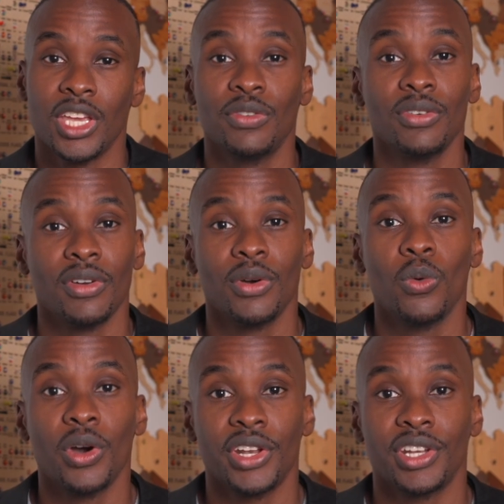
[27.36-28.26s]
If you've ever
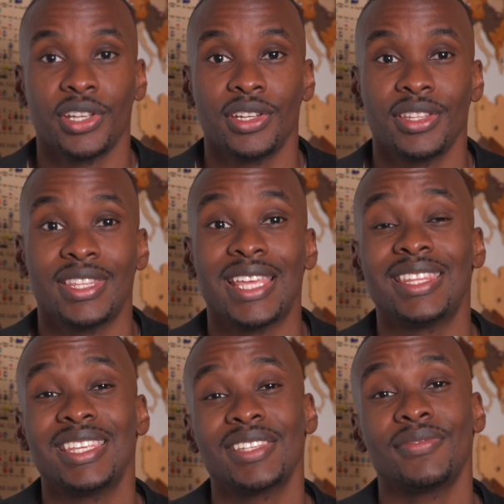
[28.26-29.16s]
wondered,
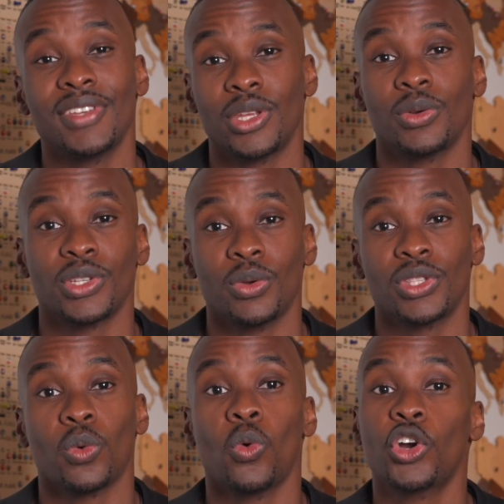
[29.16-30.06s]
then this video is going
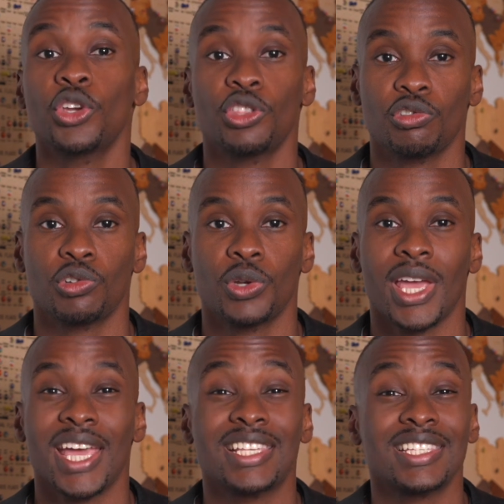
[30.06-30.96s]
to walk you through
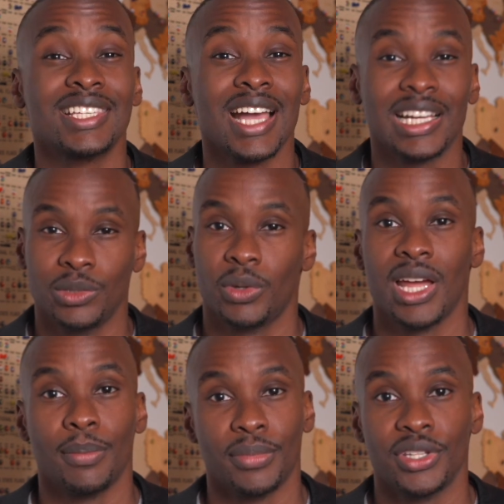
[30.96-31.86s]
exactly what
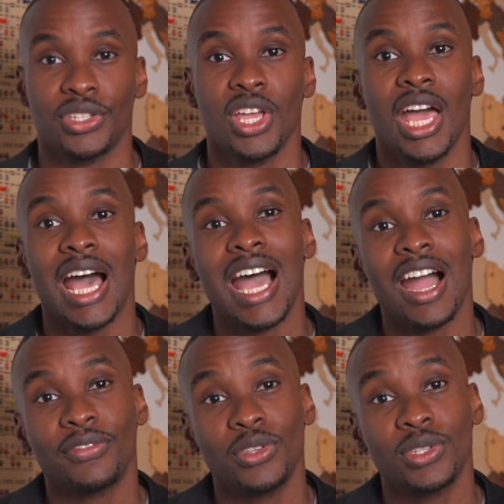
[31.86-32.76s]
happens
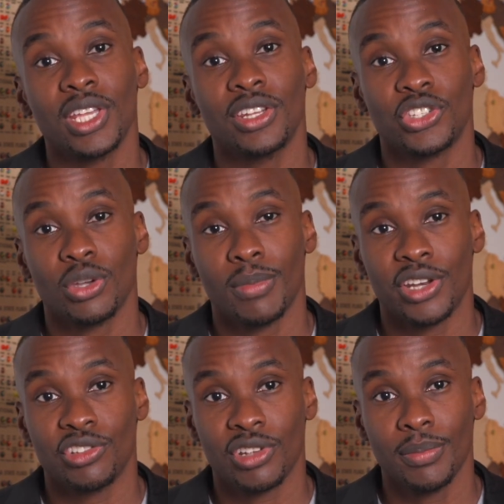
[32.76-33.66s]
after you send us your
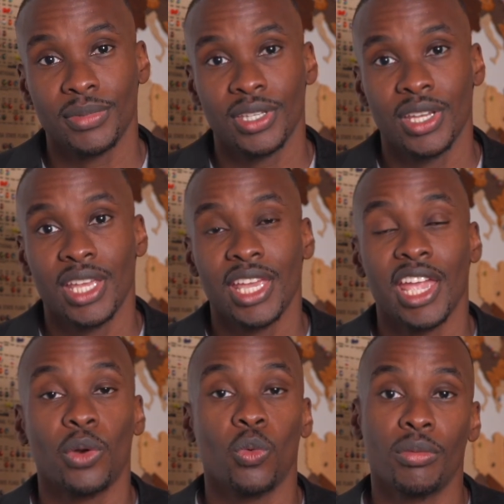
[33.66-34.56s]
manuscript
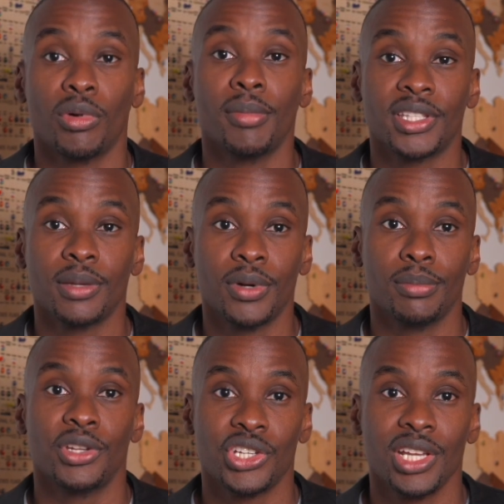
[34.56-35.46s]
here at One Momentum
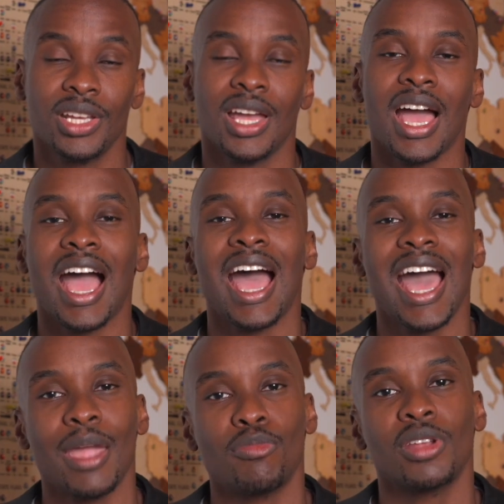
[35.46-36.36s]
Publishing, a
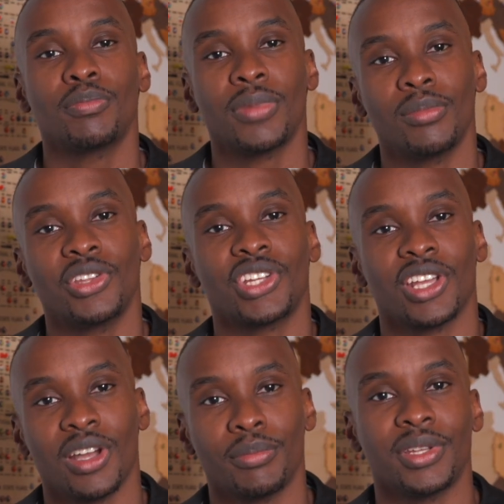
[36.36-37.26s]
hybrid publishing
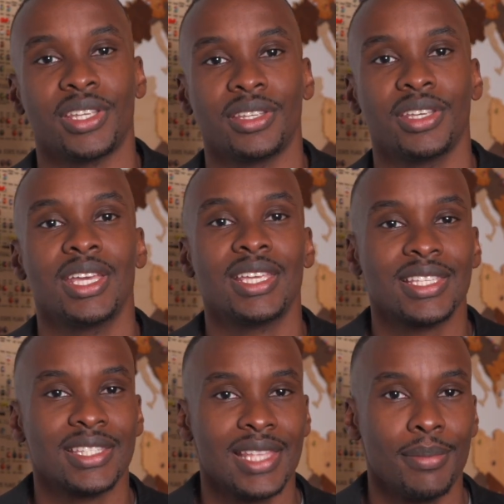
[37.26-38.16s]
company,
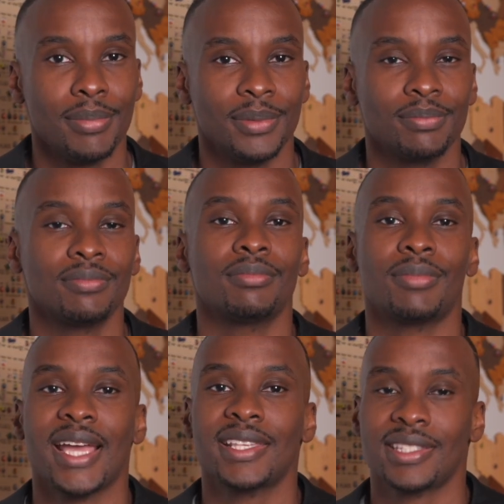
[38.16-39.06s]
step
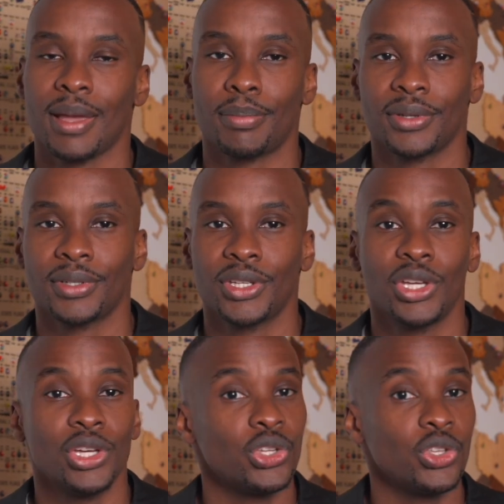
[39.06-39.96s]
by step.
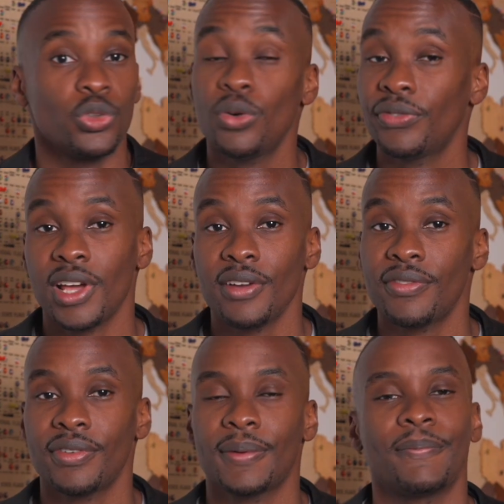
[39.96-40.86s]
No
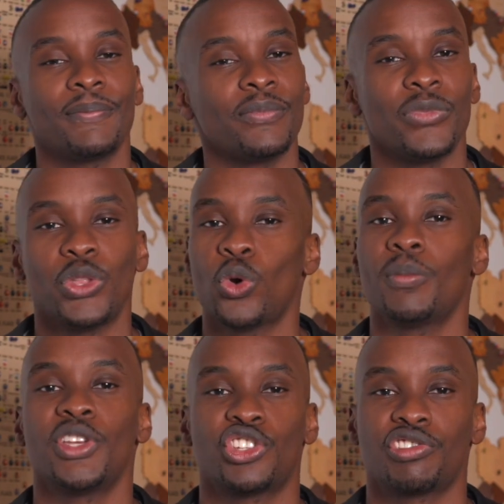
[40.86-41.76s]
fluff, no
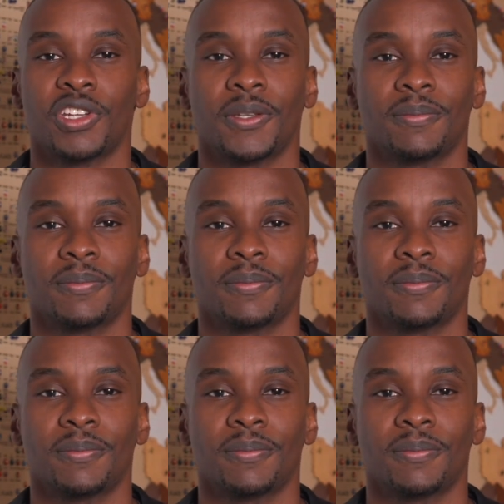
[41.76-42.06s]
mystery,